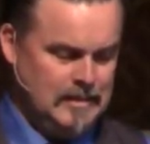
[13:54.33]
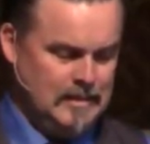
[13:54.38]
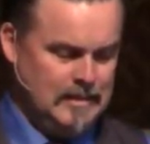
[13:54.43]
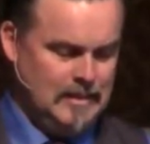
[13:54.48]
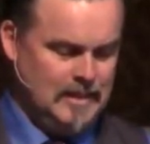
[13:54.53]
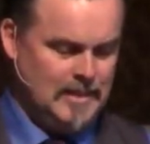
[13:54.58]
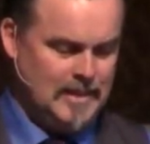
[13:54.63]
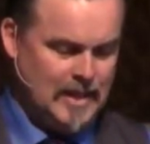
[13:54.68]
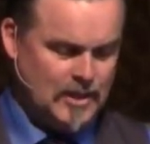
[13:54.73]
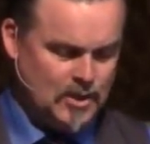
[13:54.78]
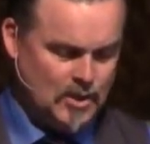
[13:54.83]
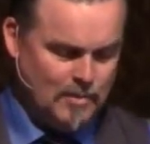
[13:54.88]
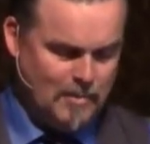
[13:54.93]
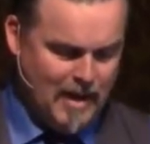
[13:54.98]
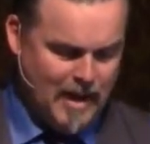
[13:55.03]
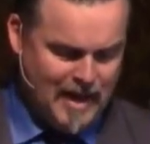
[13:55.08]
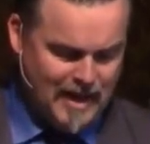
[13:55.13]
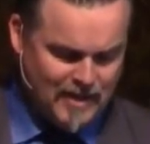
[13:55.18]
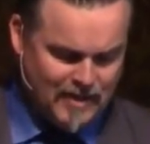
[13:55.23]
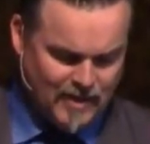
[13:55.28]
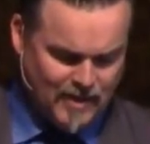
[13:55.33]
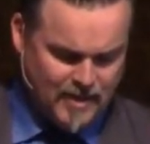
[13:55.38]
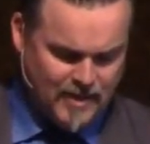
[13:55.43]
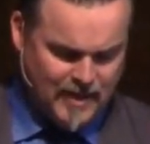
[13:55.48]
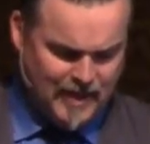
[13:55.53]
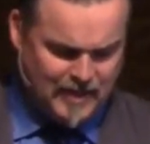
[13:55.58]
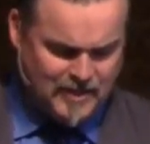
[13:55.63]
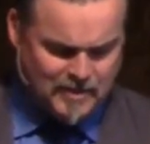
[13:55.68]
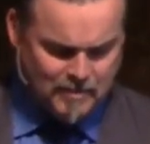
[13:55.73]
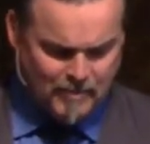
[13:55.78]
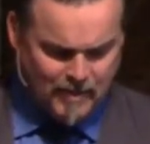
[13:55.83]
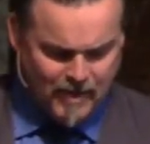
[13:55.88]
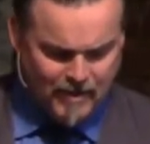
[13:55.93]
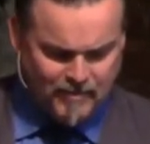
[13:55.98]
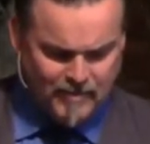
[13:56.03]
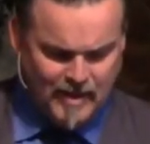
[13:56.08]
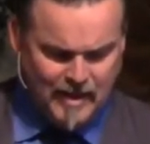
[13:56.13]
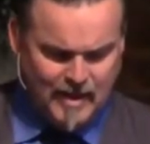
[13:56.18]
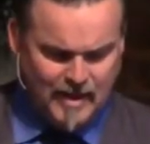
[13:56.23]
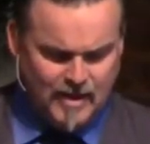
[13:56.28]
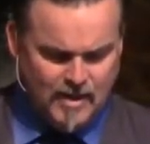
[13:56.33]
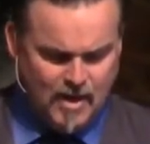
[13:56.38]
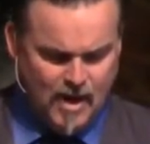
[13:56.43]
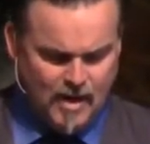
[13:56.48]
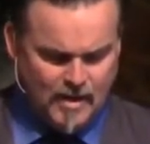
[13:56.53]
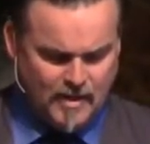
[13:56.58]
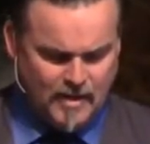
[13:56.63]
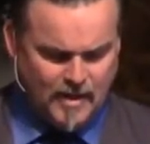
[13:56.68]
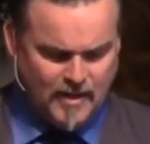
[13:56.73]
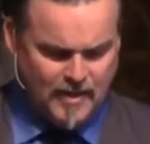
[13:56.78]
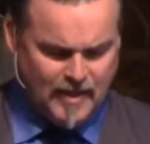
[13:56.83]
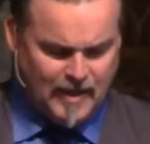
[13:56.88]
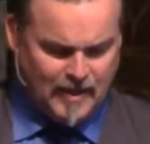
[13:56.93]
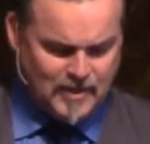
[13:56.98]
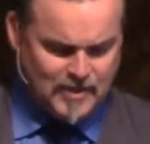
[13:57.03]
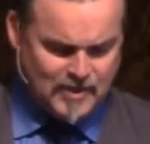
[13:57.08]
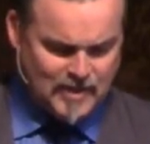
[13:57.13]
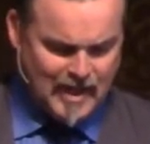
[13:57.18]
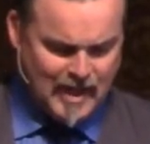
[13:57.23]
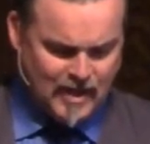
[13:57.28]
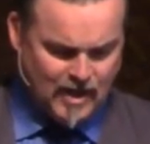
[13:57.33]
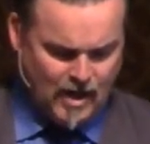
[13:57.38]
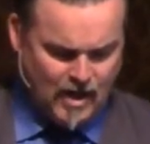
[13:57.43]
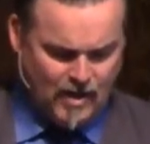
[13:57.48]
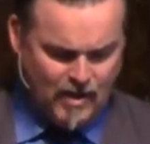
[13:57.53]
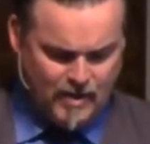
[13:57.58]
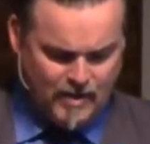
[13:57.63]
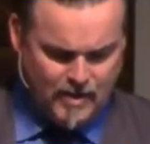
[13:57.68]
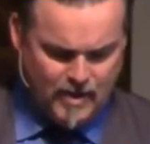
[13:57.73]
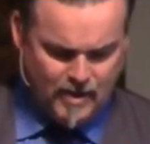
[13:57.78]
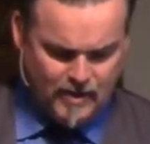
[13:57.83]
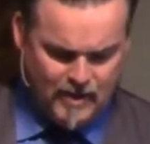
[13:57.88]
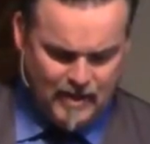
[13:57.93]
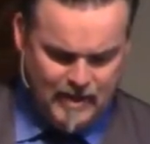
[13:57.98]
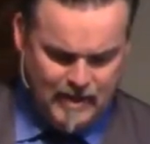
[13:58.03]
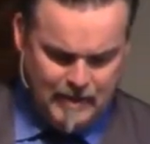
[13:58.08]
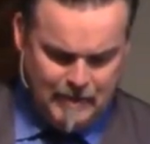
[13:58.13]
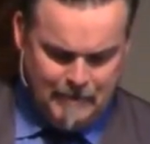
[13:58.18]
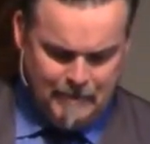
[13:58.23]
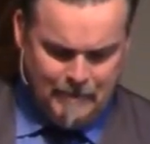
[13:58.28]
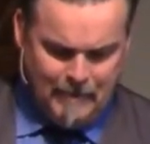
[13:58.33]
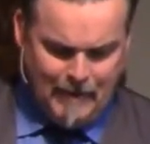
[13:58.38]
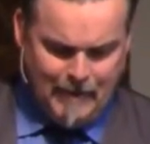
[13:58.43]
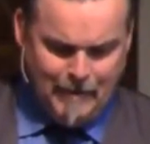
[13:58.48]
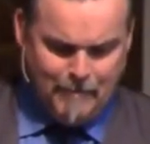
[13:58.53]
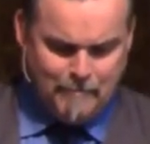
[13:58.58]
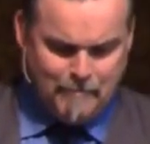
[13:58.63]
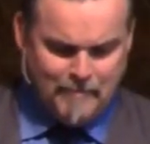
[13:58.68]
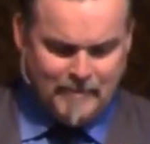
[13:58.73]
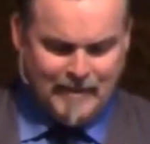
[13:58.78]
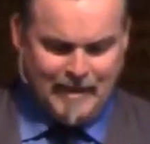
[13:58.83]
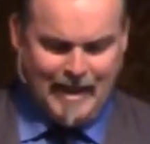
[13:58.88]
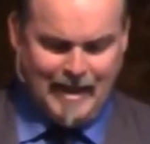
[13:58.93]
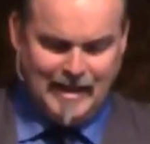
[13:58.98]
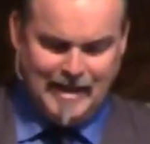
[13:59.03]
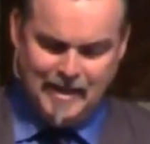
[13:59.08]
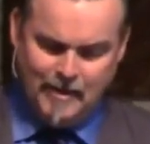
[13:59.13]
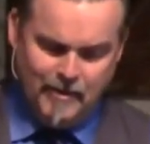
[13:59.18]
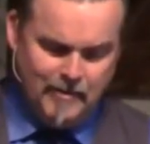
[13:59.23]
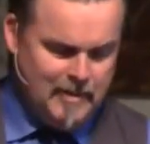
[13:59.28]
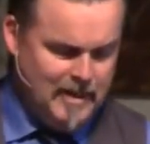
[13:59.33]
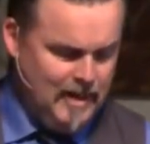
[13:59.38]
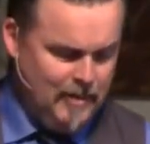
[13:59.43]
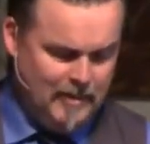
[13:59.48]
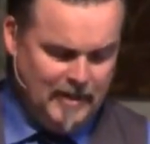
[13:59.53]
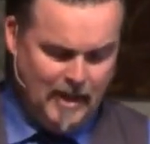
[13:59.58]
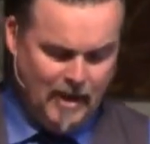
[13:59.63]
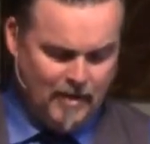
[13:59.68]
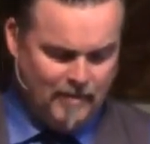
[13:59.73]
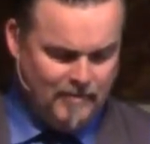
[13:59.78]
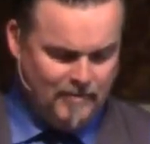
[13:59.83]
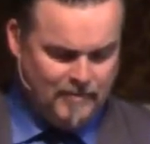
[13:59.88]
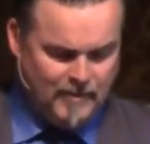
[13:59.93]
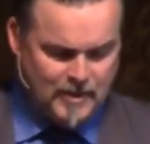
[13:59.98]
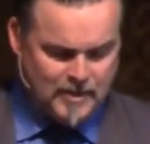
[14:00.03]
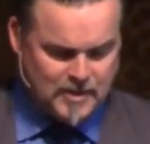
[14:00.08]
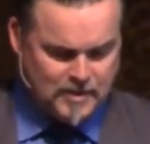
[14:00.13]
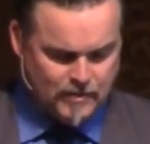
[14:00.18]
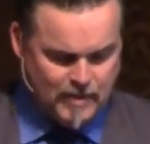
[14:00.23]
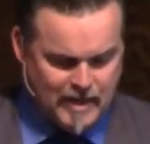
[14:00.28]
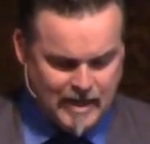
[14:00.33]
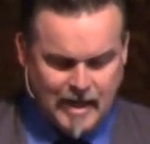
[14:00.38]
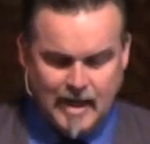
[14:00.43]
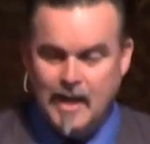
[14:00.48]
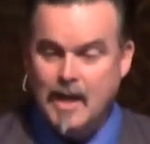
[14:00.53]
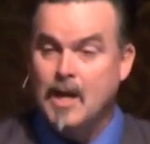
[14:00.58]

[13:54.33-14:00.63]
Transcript: Set your mind on things above, not on the things that are on earth. Um, and here, here we go, verse 3.